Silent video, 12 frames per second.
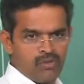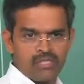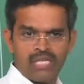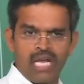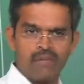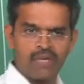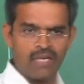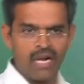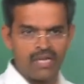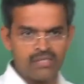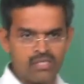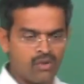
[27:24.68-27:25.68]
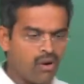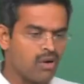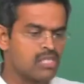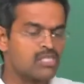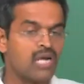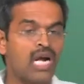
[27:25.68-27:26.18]
using dynamic analysis you have
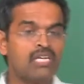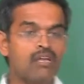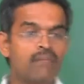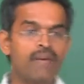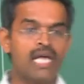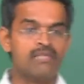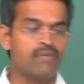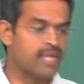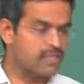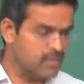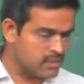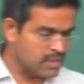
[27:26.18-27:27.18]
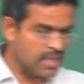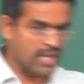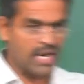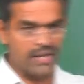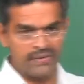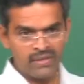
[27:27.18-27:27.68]
got to start a base from the existing
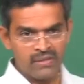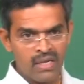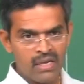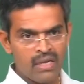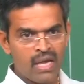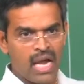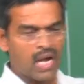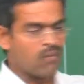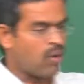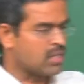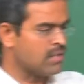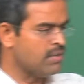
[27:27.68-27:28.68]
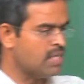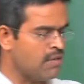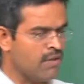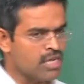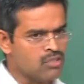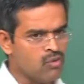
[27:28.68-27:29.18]
analysis and whatever
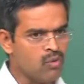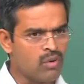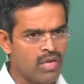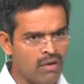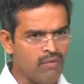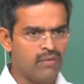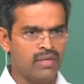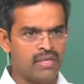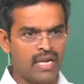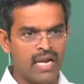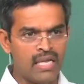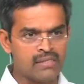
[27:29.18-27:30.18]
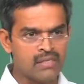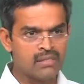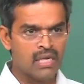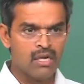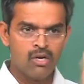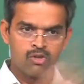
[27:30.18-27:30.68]
deviation you give in the
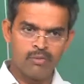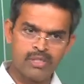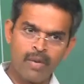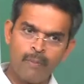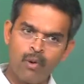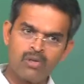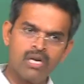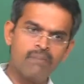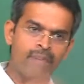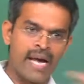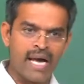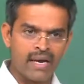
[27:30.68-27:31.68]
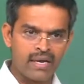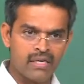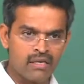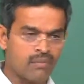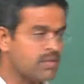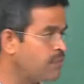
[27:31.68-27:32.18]
analysis should be supported back
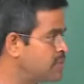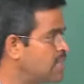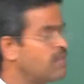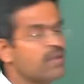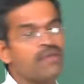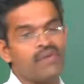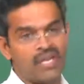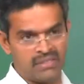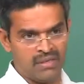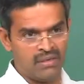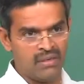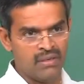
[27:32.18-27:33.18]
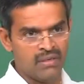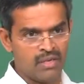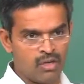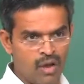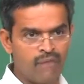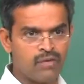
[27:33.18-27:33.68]
in terms of physical verification
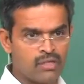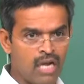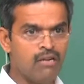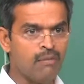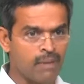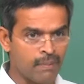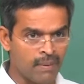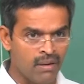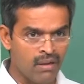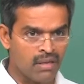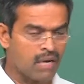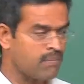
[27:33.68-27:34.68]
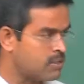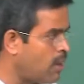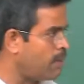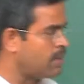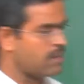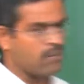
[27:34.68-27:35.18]
that you have to tell to people that my
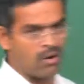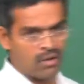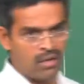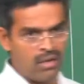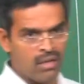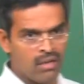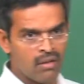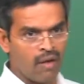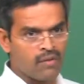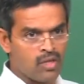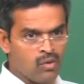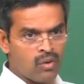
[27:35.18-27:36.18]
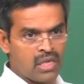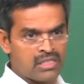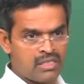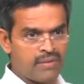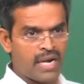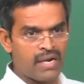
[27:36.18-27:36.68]
geometric model of the new
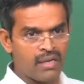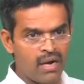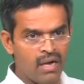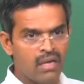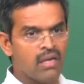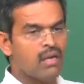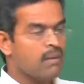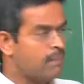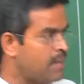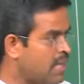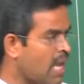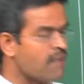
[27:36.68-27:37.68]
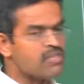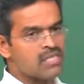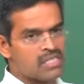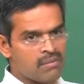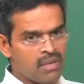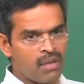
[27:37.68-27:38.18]
conceived idea behaves in
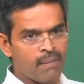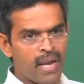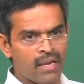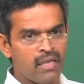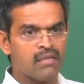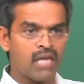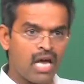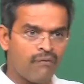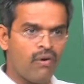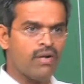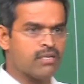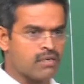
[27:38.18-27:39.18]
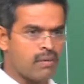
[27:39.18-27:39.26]
the similar manner therefore it